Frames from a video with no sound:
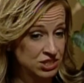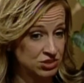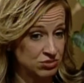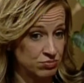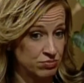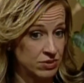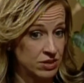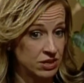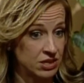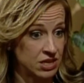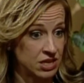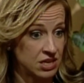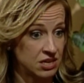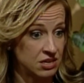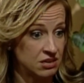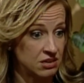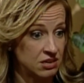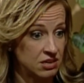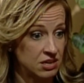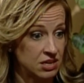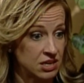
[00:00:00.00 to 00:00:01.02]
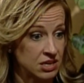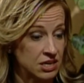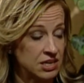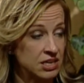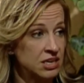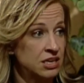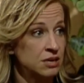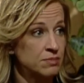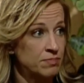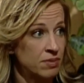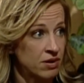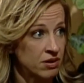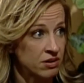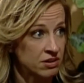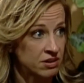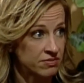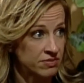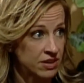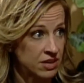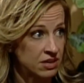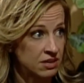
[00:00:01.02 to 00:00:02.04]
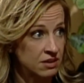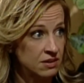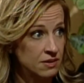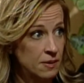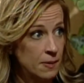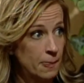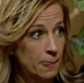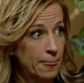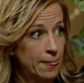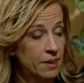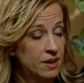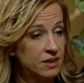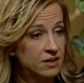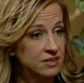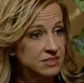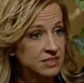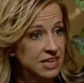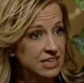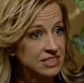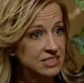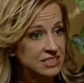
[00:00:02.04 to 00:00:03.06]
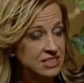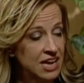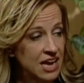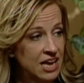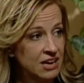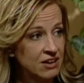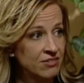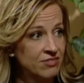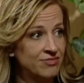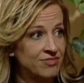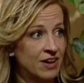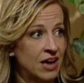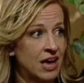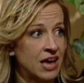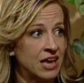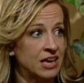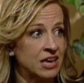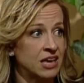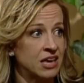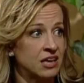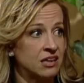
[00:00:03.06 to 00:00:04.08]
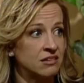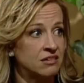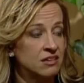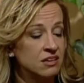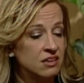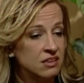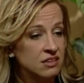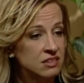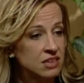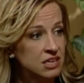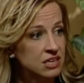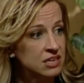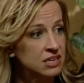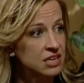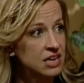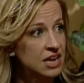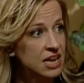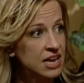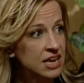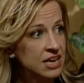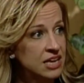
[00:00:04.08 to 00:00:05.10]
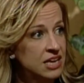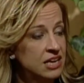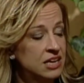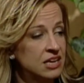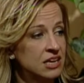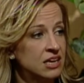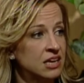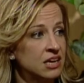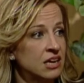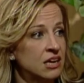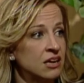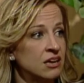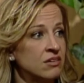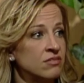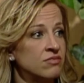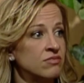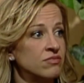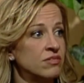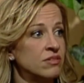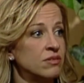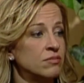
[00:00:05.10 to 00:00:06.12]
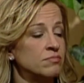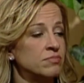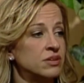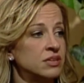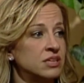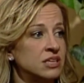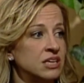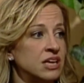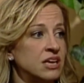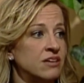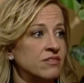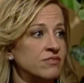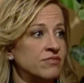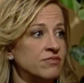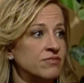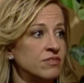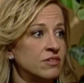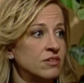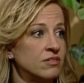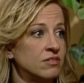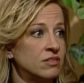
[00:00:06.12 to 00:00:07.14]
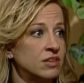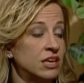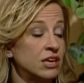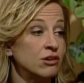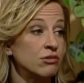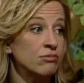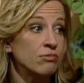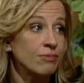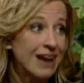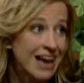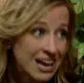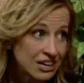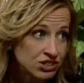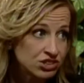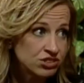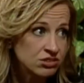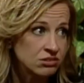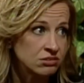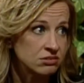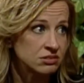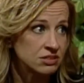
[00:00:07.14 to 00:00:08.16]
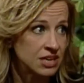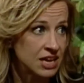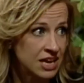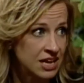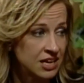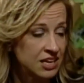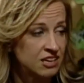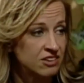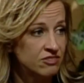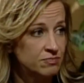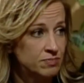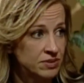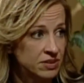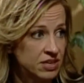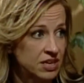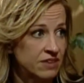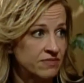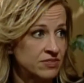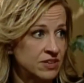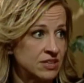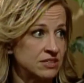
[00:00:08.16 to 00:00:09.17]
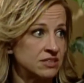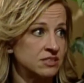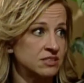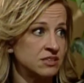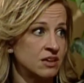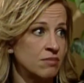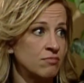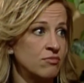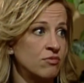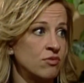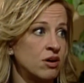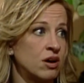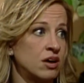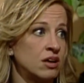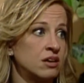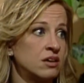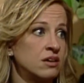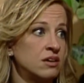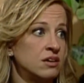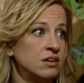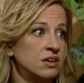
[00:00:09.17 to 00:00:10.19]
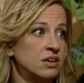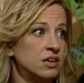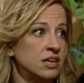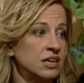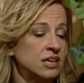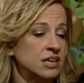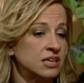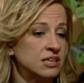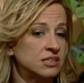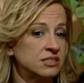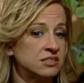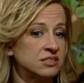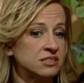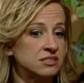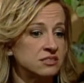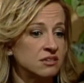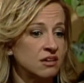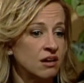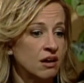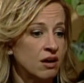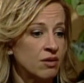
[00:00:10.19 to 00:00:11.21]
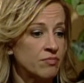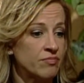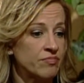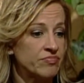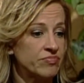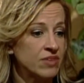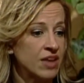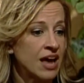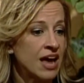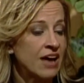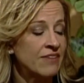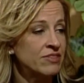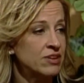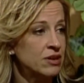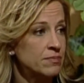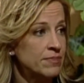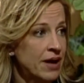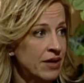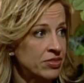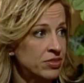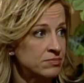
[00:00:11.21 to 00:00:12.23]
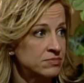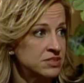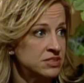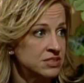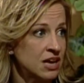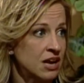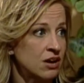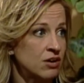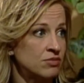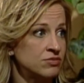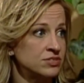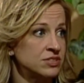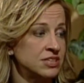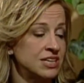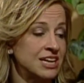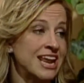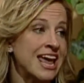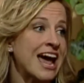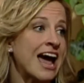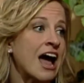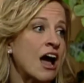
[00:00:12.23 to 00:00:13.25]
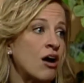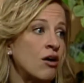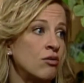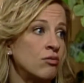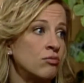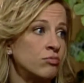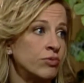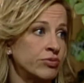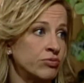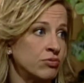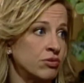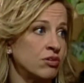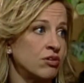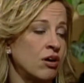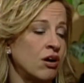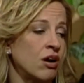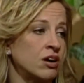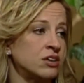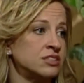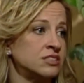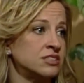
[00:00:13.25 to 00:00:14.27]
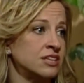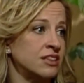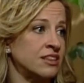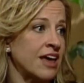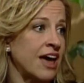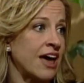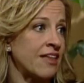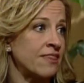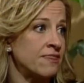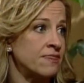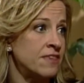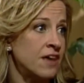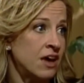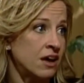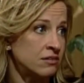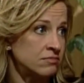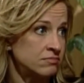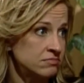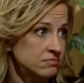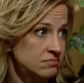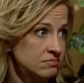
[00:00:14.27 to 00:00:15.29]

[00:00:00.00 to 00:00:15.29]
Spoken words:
really a key part of it. It's identifying the negative belief, the irrational negative belief that someone is having about themselves now with regards to that then.